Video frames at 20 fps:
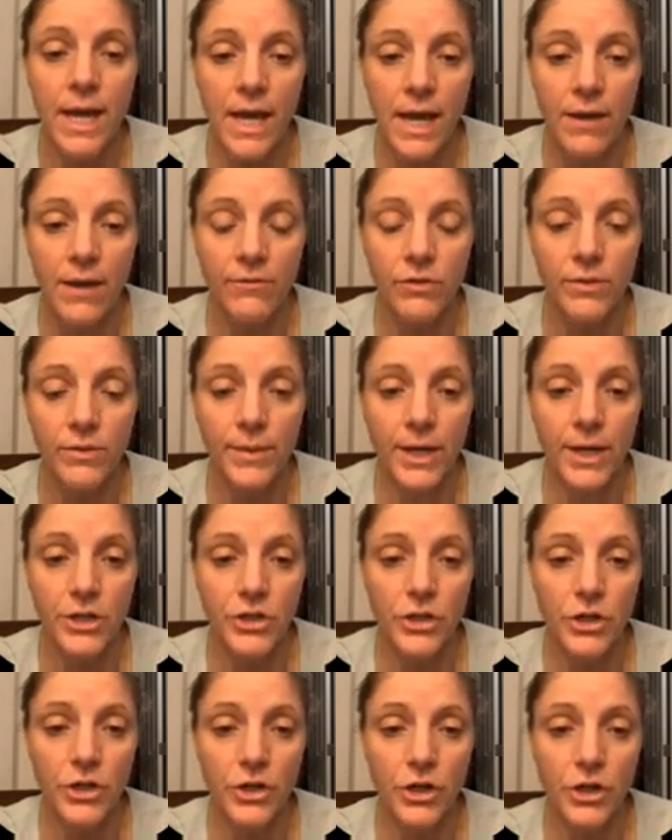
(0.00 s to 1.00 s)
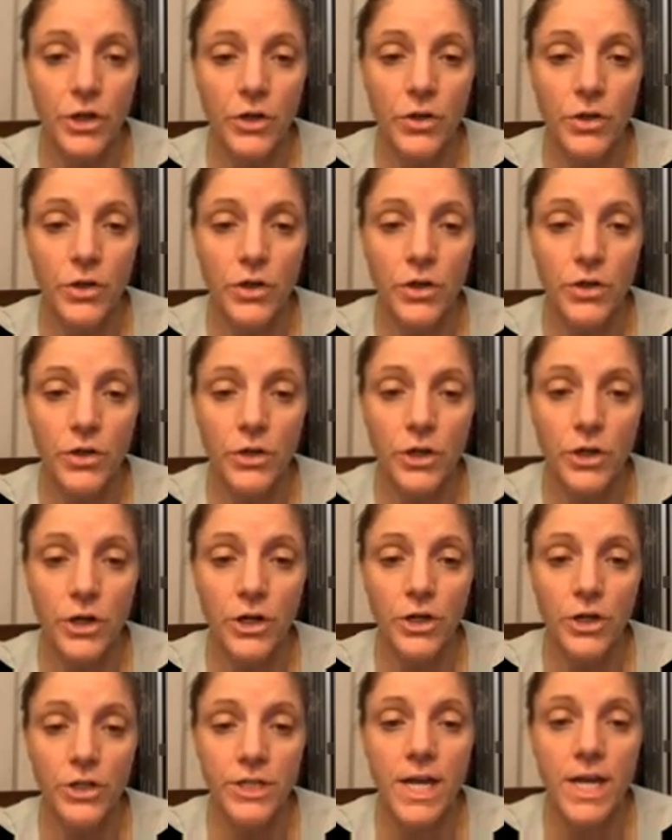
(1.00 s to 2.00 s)
Inflammation
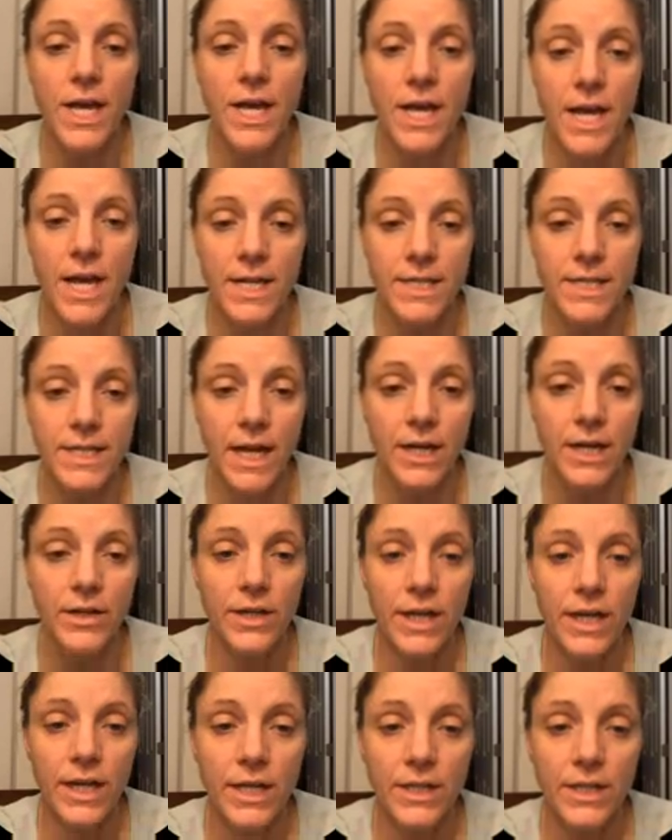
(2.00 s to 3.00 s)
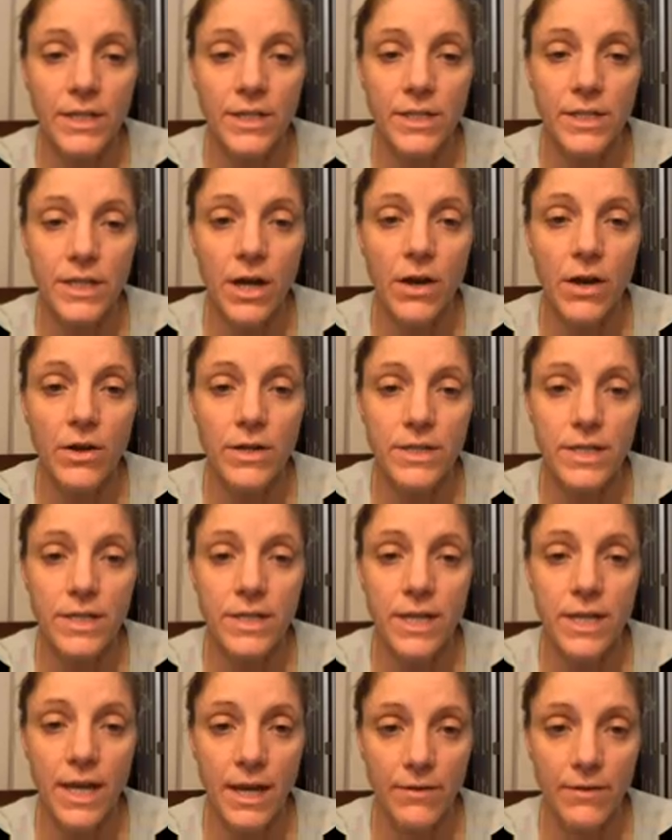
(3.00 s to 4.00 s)
occurs, and cytokines cause
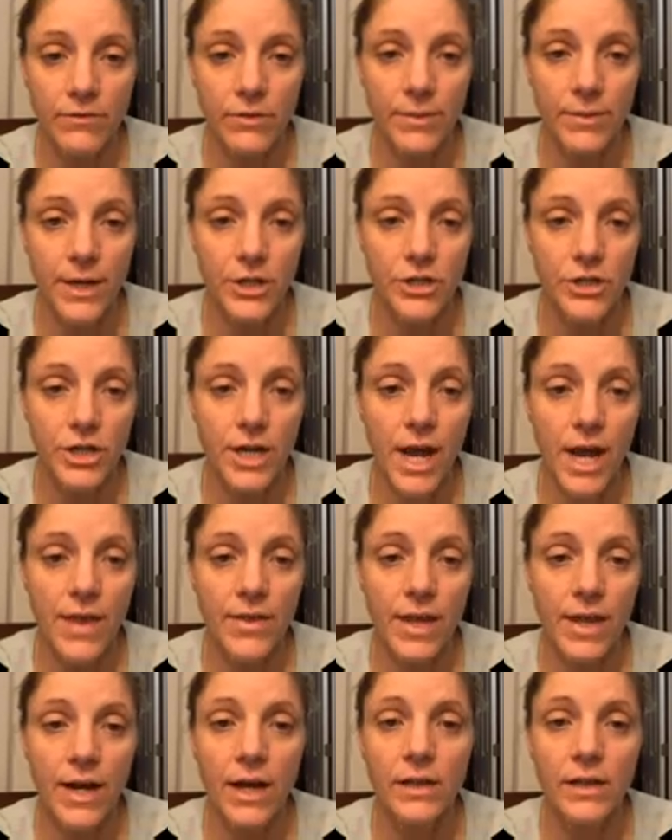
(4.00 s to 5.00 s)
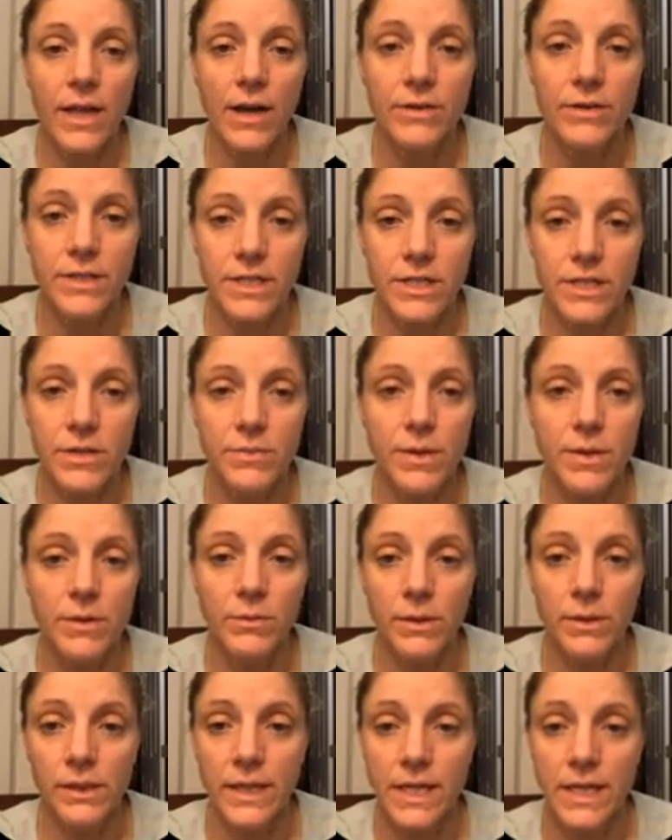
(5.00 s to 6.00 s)
the inflammation and then allows this to be
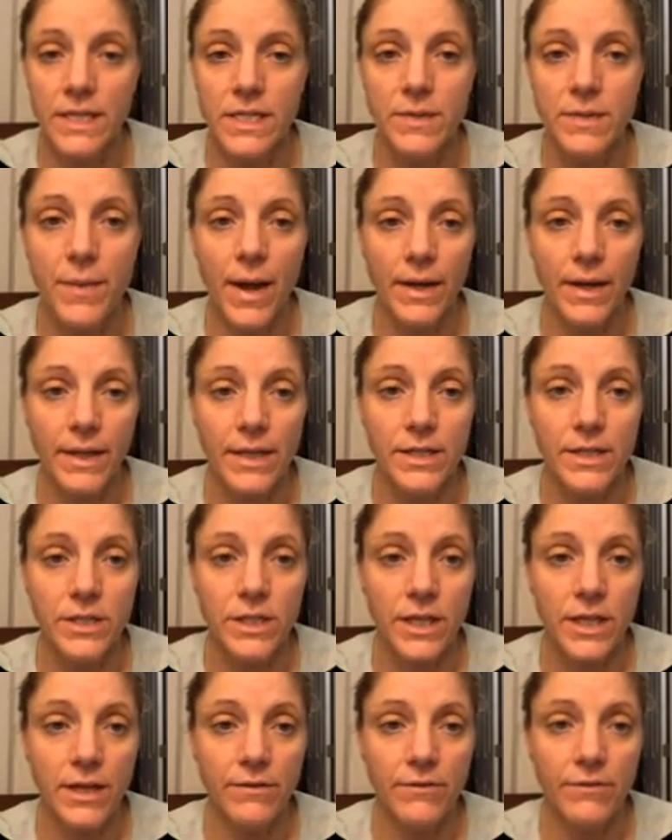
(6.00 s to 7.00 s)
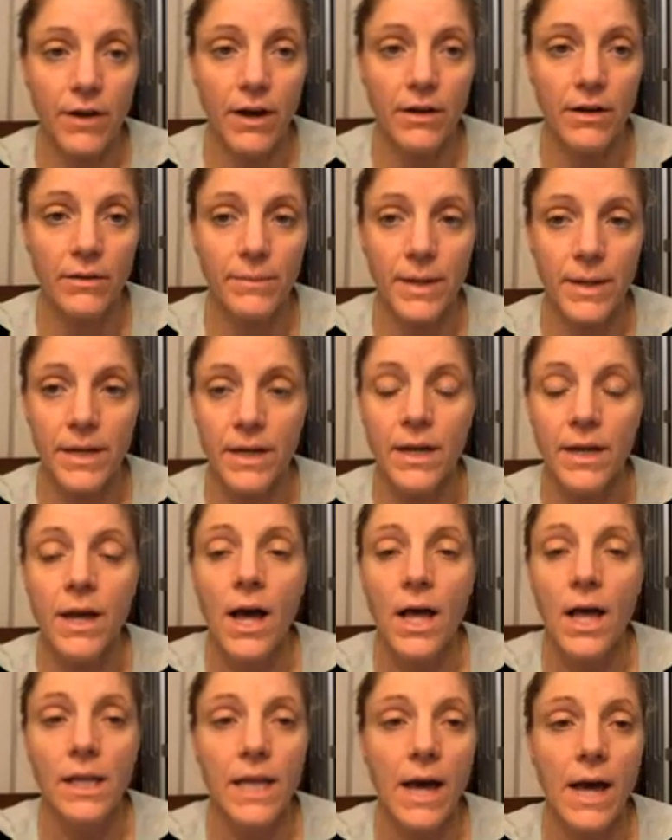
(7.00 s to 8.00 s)
released back into the environment,
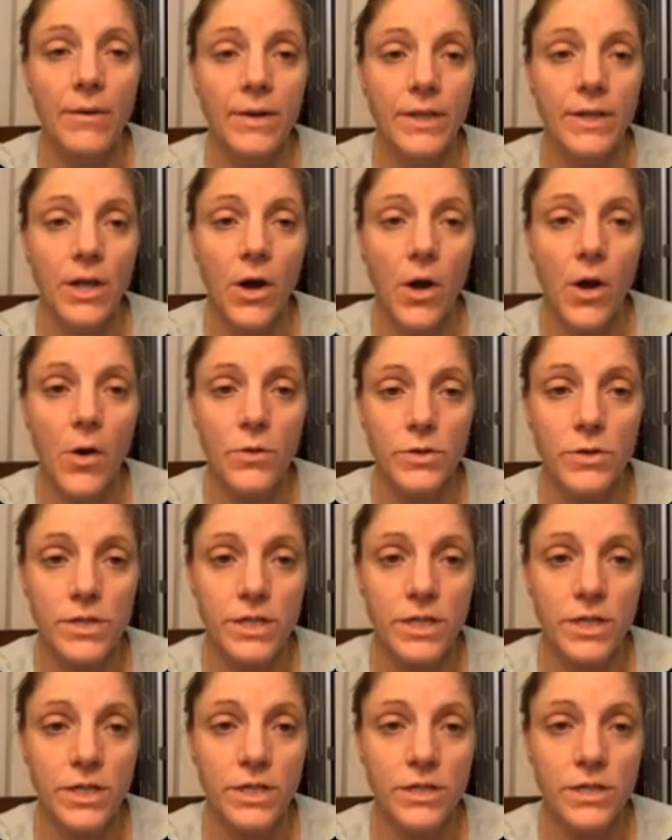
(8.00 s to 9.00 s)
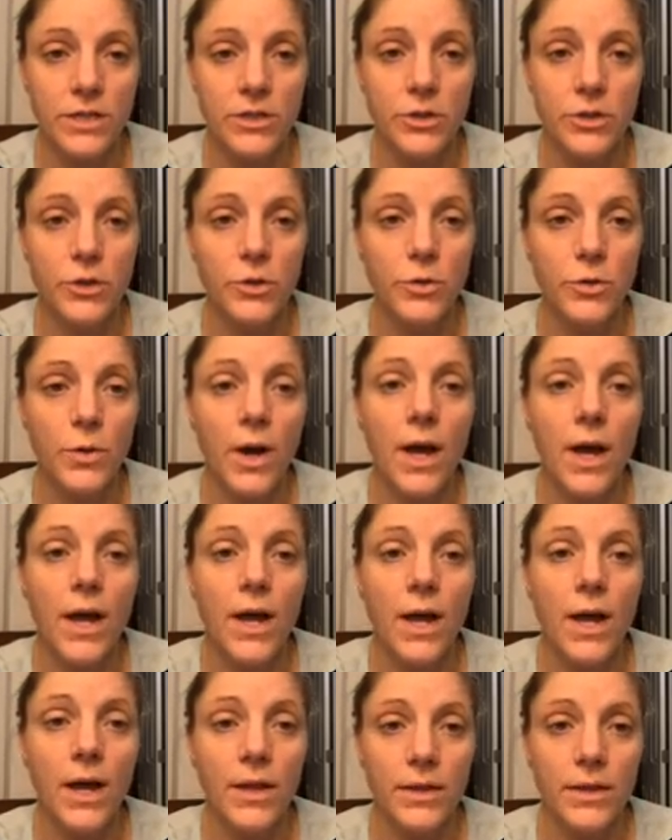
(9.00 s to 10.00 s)
allowing the host to
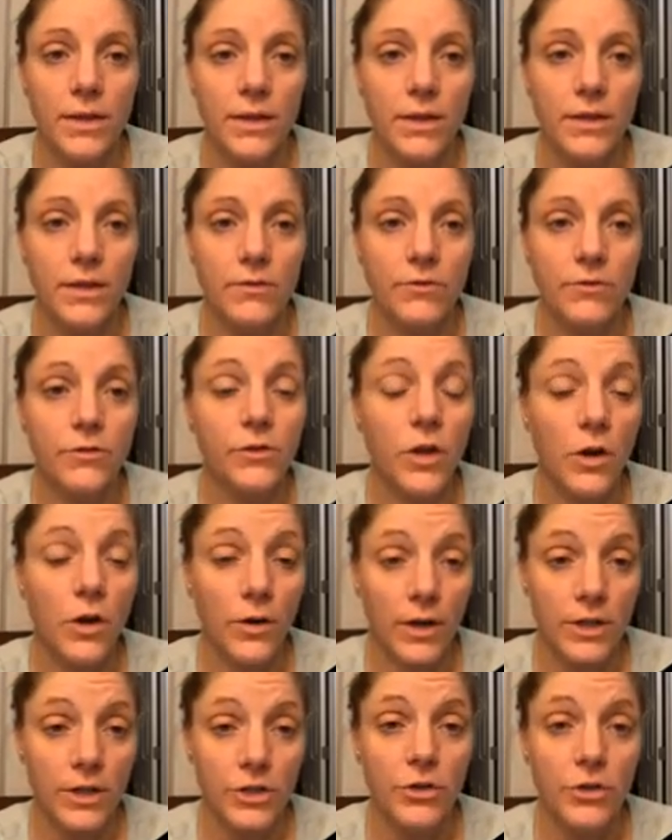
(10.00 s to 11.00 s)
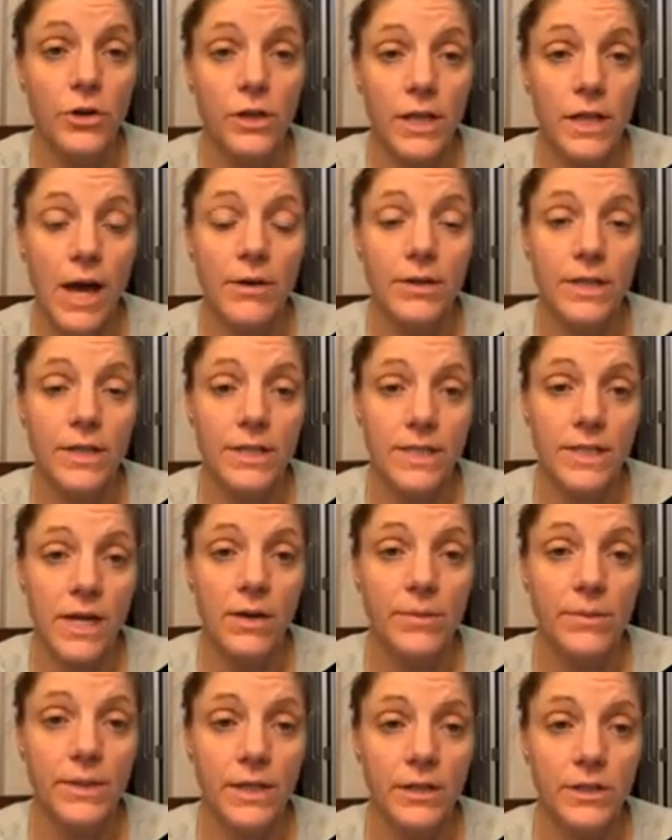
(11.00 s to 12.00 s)
flourish, or allowing the
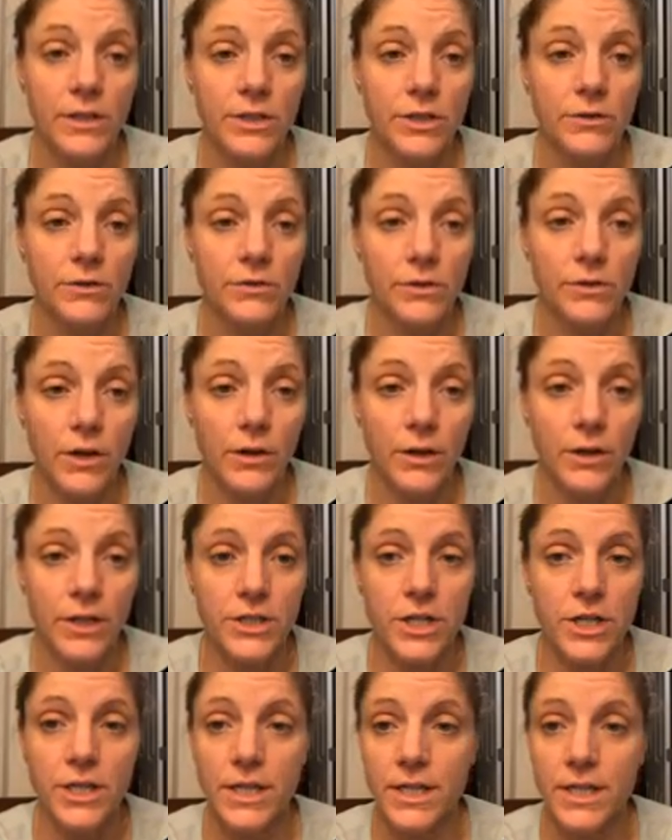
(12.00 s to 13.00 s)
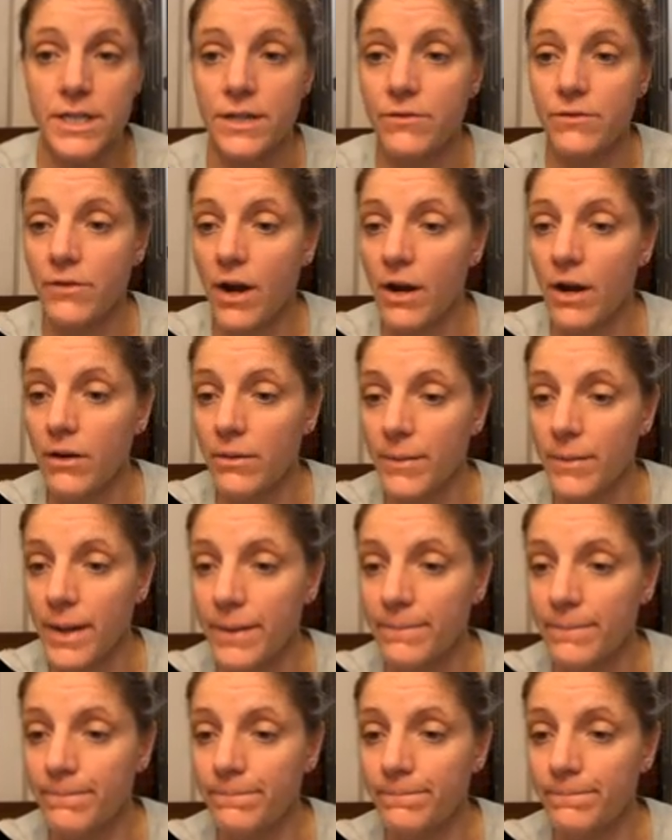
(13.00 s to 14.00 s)
salmonella to flourish in this environment.